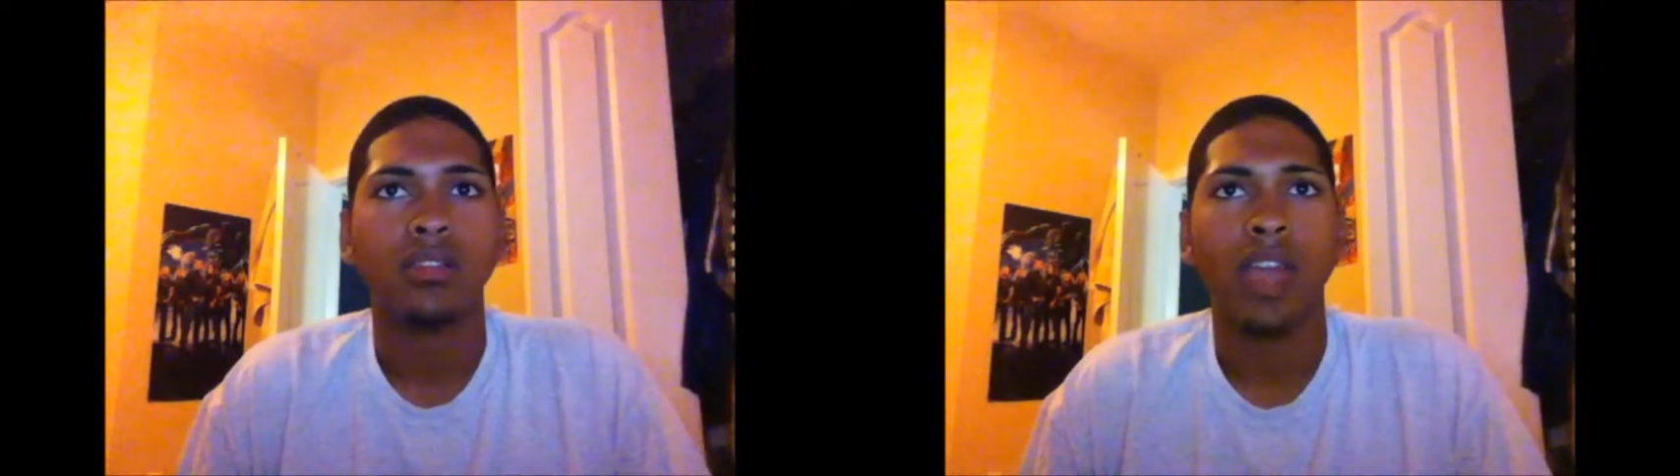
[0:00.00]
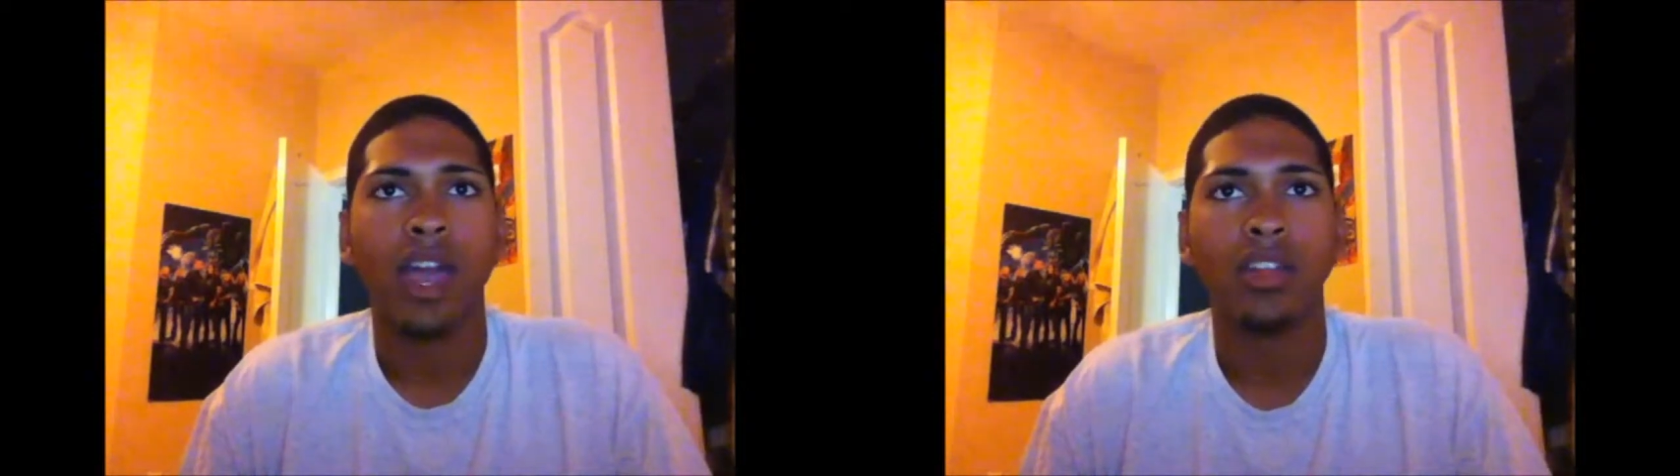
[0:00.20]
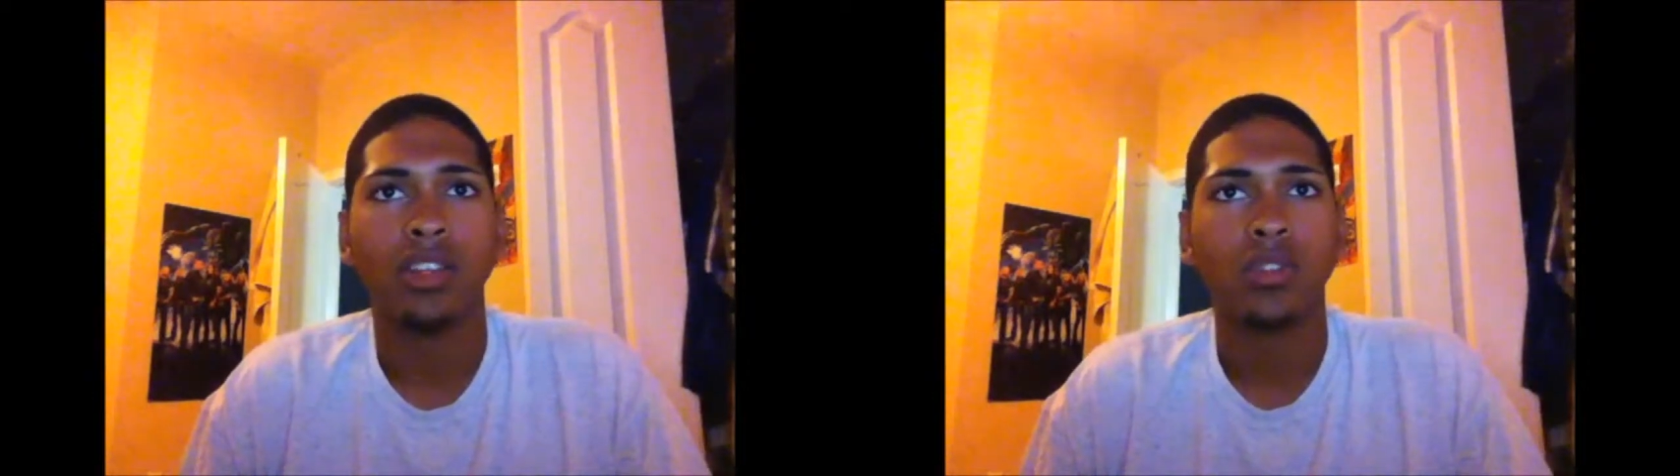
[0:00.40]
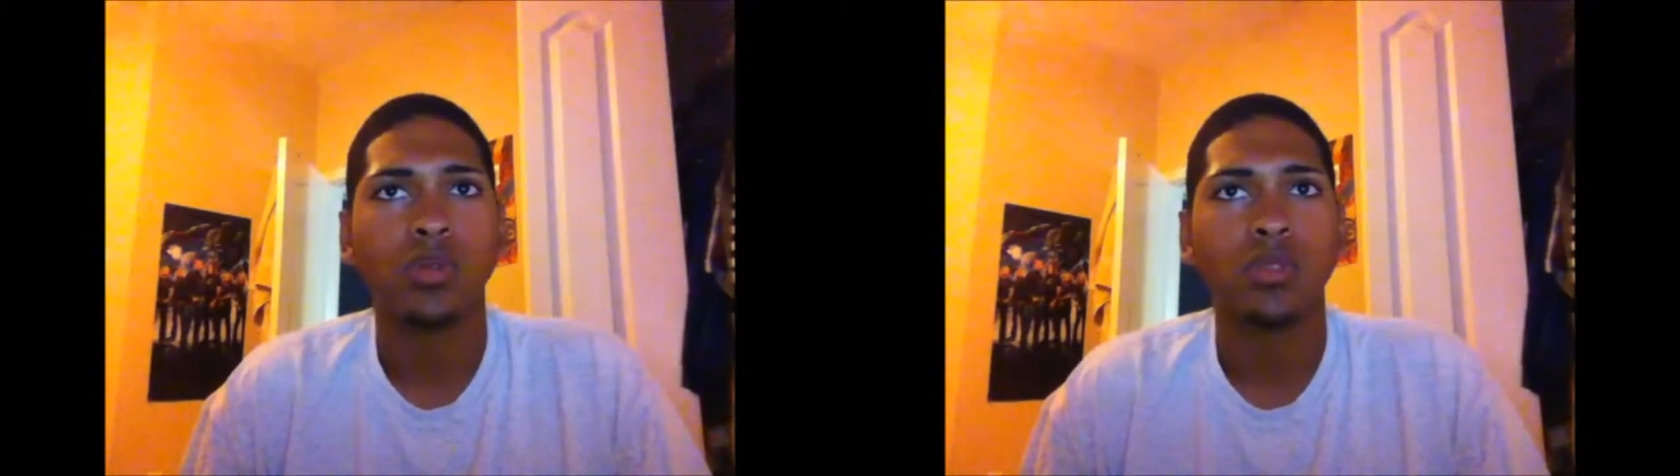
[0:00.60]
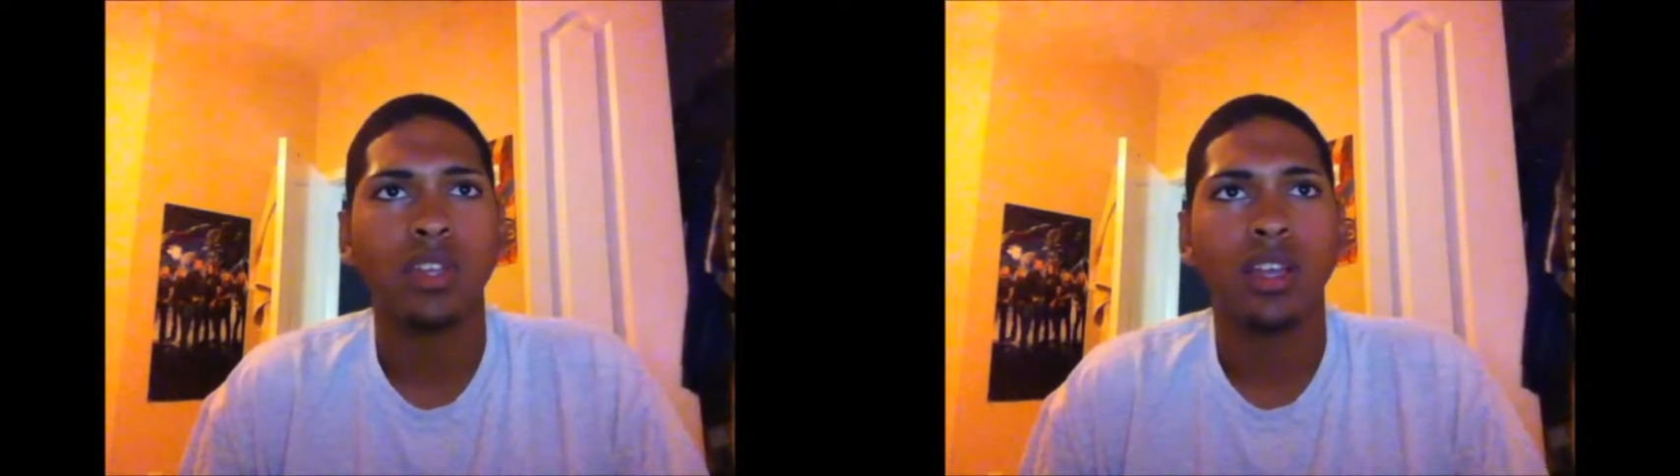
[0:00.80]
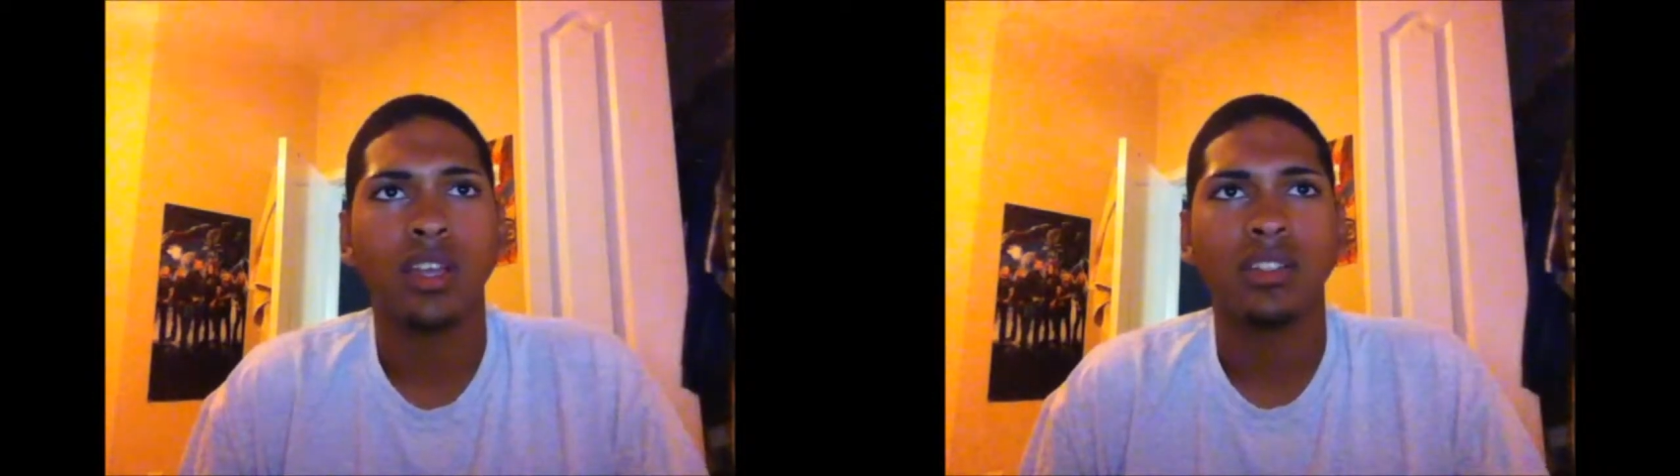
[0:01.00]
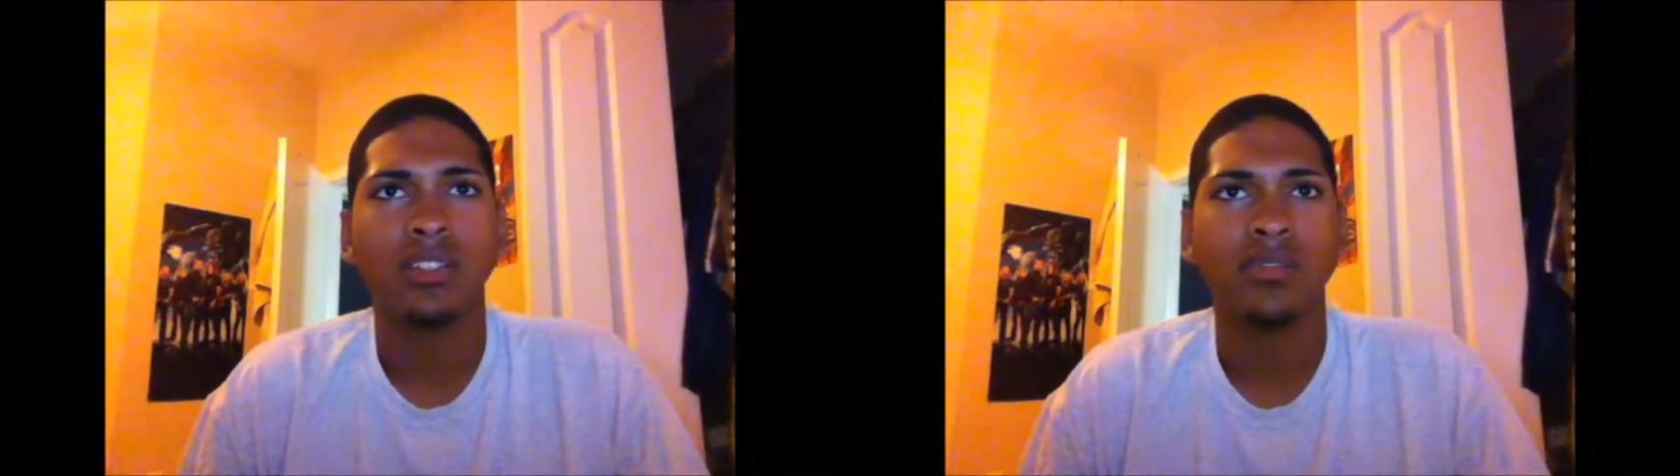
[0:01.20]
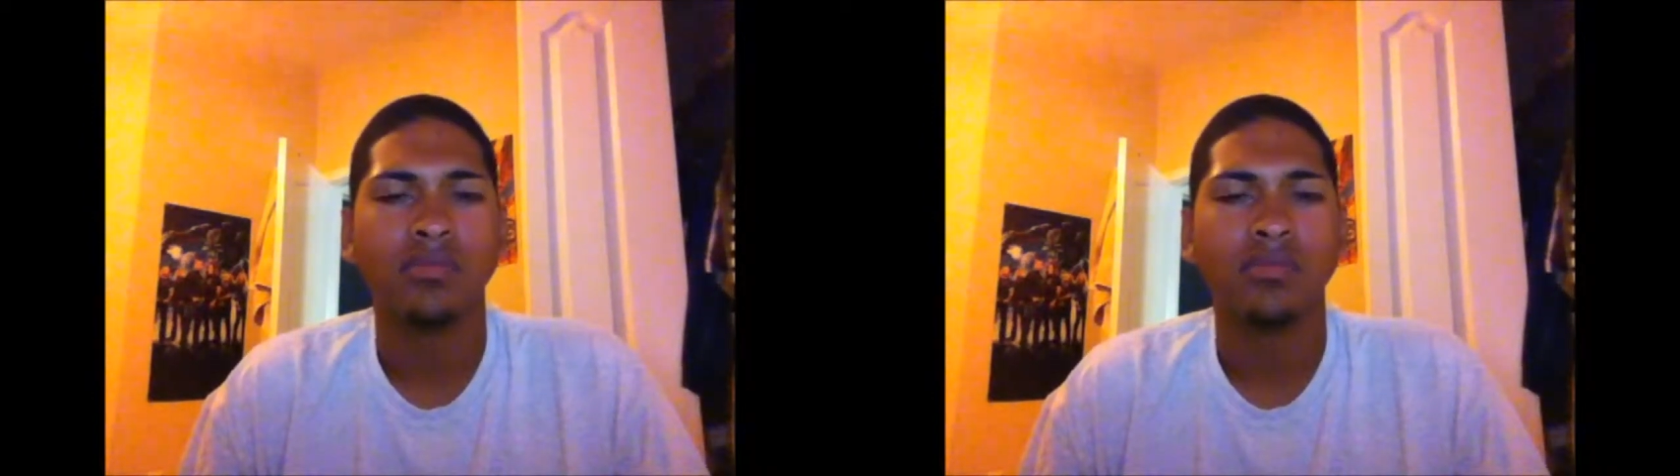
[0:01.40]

Yeah, this was a